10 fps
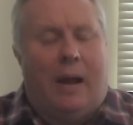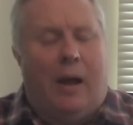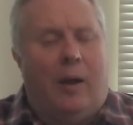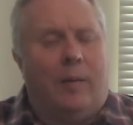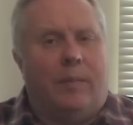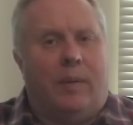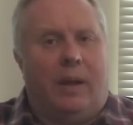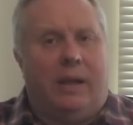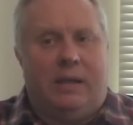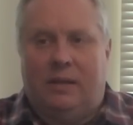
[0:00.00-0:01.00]
um,
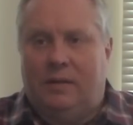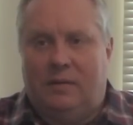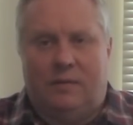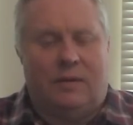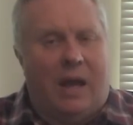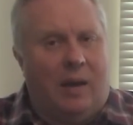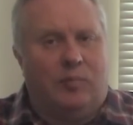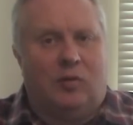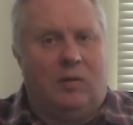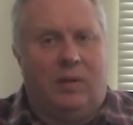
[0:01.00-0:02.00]
is
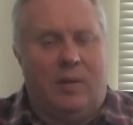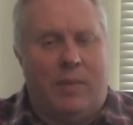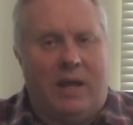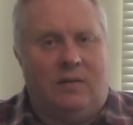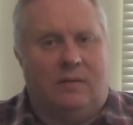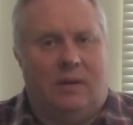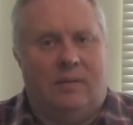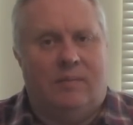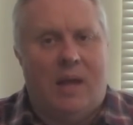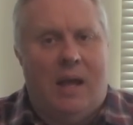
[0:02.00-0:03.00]
absolutely
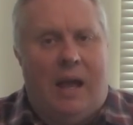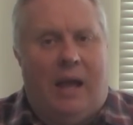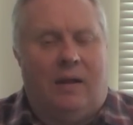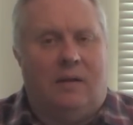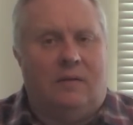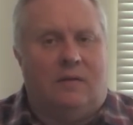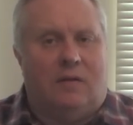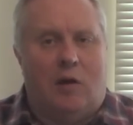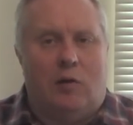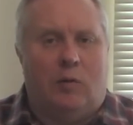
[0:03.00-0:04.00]
amazing. And
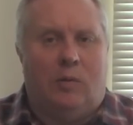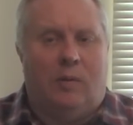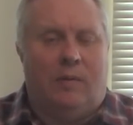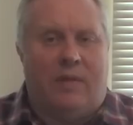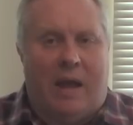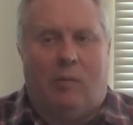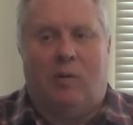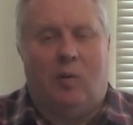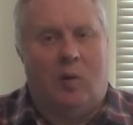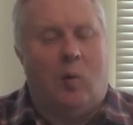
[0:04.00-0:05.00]
so that
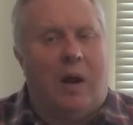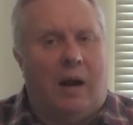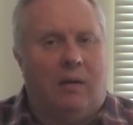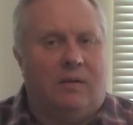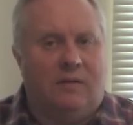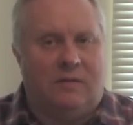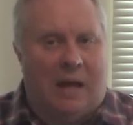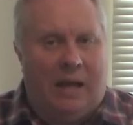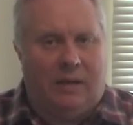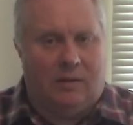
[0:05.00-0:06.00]
would require a
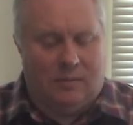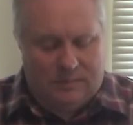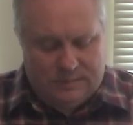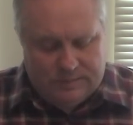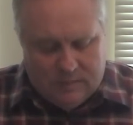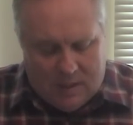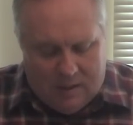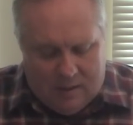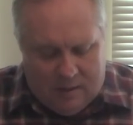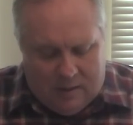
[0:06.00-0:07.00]
designer.
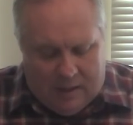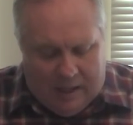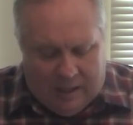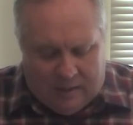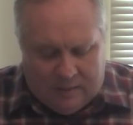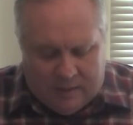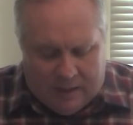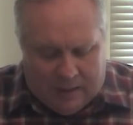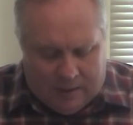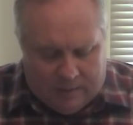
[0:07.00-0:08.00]
And
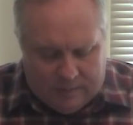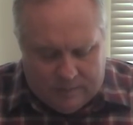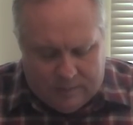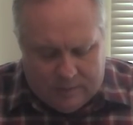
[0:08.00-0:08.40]
uh,